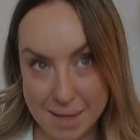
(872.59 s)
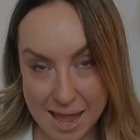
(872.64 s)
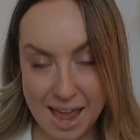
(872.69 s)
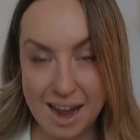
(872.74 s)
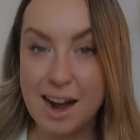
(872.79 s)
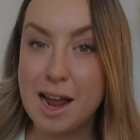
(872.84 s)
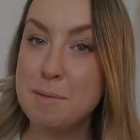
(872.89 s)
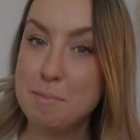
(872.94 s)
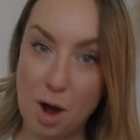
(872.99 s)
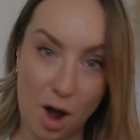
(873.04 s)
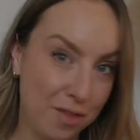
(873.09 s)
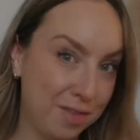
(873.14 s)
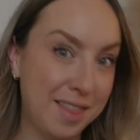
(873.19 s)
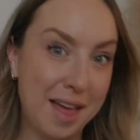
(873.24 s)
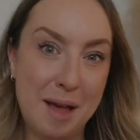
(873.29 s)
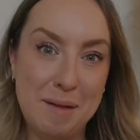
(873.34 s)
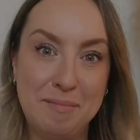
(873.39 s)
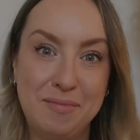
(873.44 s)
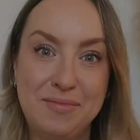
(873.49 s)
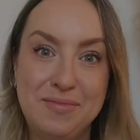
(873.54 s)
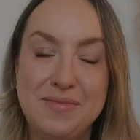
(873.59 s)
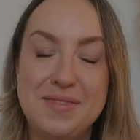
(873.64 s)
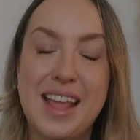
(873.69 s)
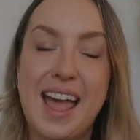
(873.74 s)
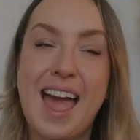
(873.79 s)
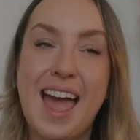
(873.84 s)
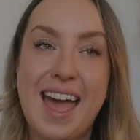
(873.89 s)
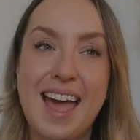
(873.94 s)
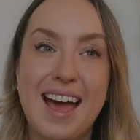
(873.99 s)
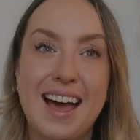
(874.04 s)
and I bought them,
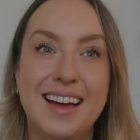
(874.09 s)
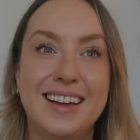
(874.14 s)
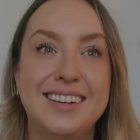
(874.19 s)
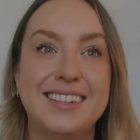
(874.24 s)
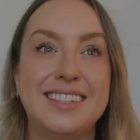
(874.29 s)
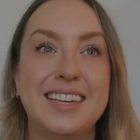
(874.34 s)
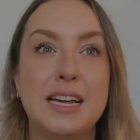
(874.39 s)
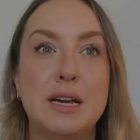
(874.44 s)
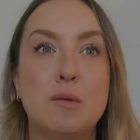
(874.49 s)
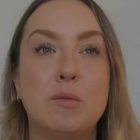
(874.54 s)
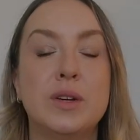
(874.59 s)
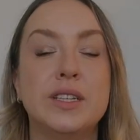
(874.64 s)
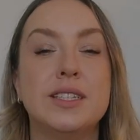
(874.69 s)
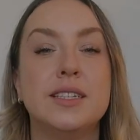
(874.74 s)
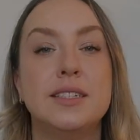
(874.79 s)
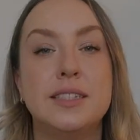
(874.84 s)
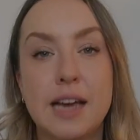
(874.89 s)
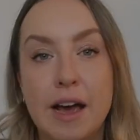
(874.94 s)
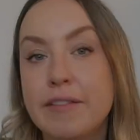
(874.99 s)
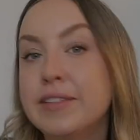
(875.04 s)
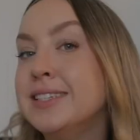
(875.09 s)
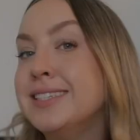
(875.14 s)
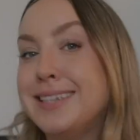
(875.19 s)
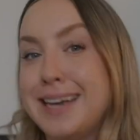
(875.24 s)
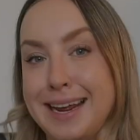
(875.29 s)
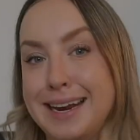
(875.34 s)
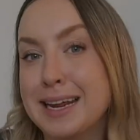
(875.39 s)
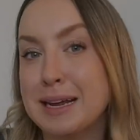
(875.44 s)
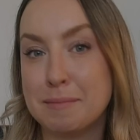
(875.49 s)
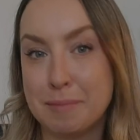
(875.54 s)
and it was a
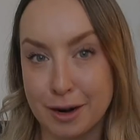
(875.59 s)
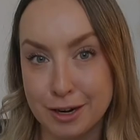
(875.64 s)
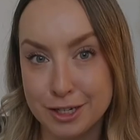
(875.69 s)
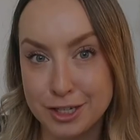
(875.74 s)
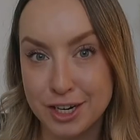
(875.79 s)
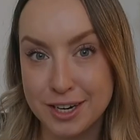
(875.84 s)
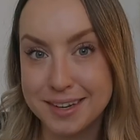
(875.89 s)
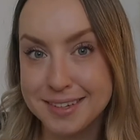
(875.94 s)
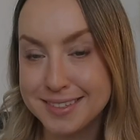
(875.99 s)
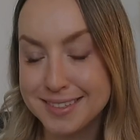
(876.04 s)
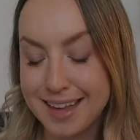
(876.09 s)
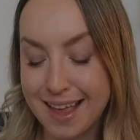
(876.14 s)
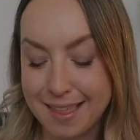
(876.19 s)
devastating purchase.